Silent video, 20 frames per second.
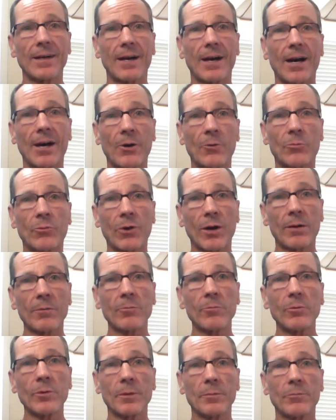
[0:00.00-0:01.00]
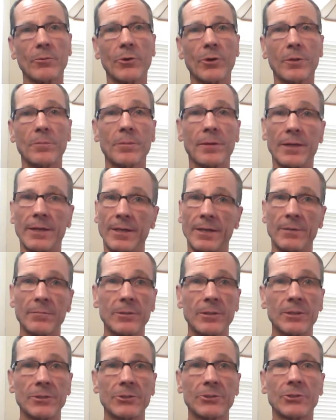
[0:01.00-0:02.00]
I'll probably put up an
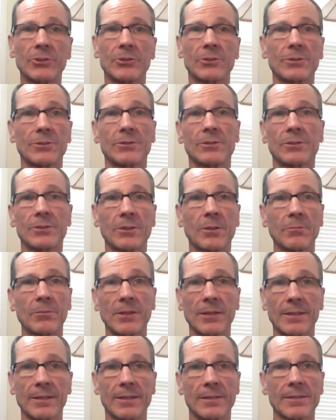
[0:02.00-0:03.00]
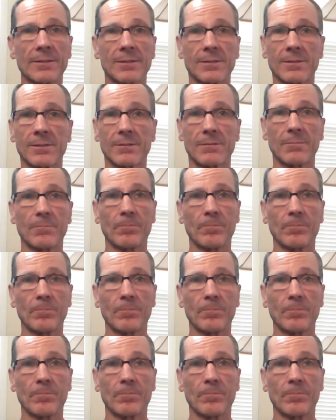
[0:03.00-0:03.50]
image, something that's,